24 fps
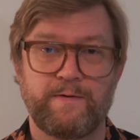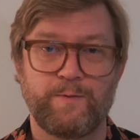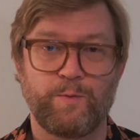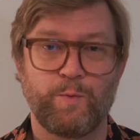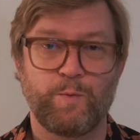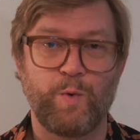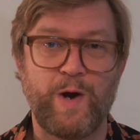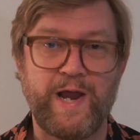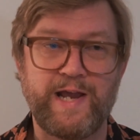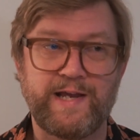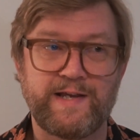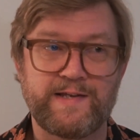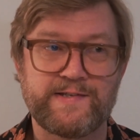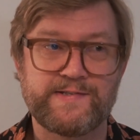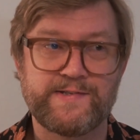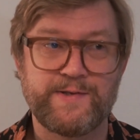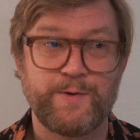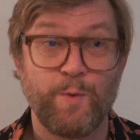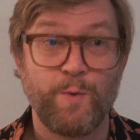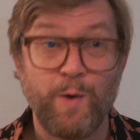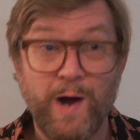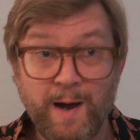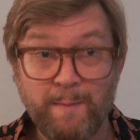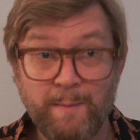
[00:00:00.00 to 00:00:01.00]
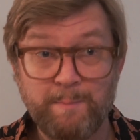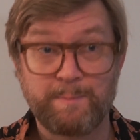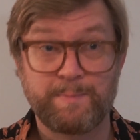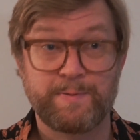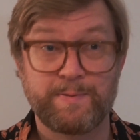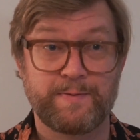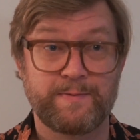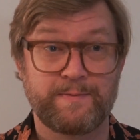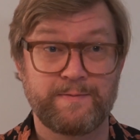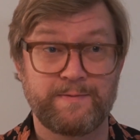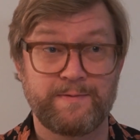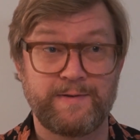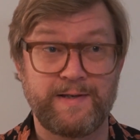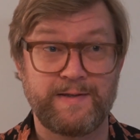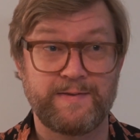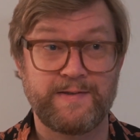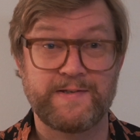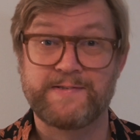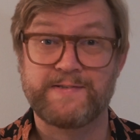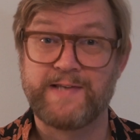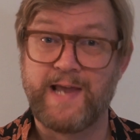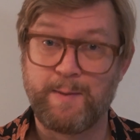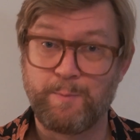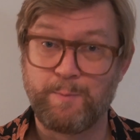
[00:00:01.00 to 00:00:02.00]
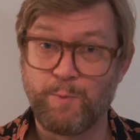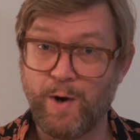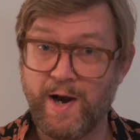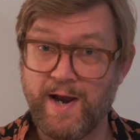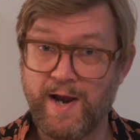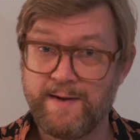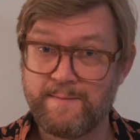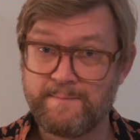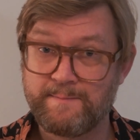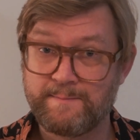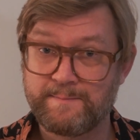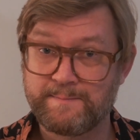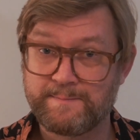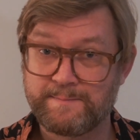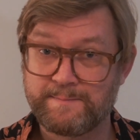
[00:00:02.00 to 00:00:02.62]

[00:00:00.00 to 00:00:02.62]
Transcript: wakes you up in the same way.